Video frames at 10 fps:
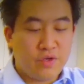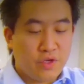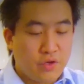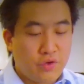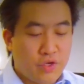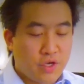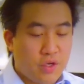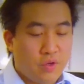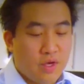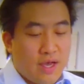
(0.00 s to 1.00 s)

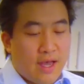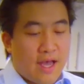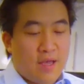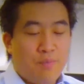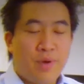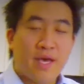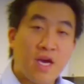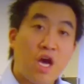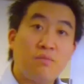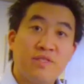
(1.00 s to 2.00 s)
do a
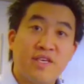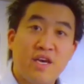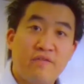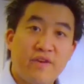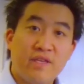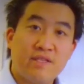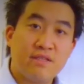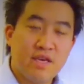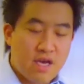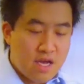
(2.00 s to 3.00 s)
pickup service